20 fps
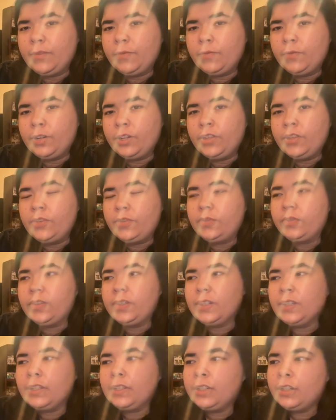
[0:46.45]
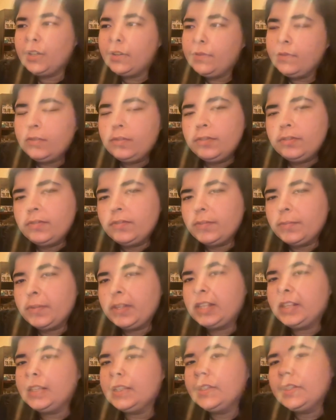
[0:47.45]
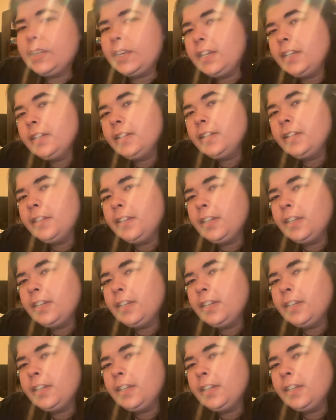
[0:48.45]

one of those shovels from the sand